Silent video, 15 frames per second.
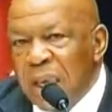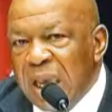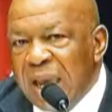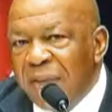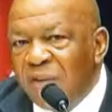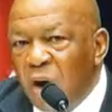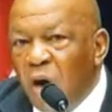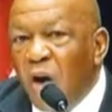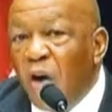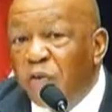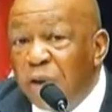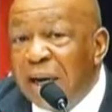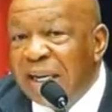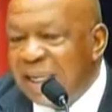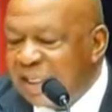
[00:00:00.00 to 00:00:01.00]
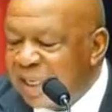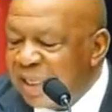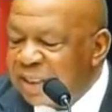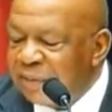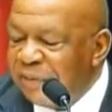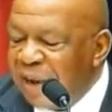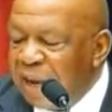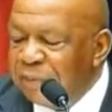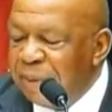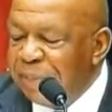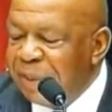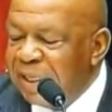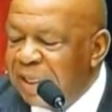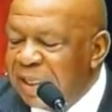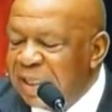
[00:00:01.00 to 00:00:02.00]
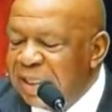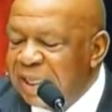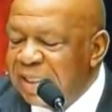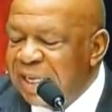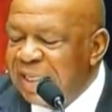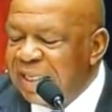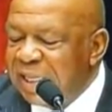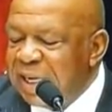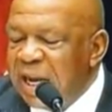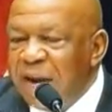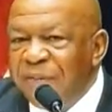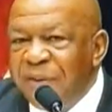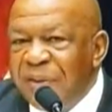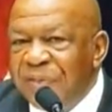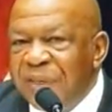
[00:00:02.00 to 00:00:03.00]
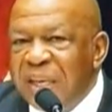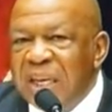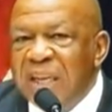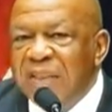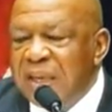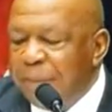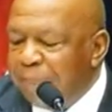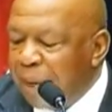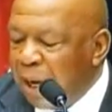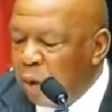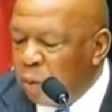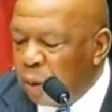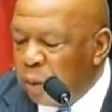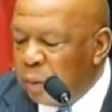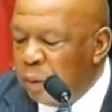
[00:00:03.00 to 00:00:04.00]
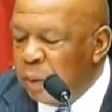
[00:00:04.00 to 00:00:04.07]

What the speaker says: have already testified repeatedly that they did everything in their power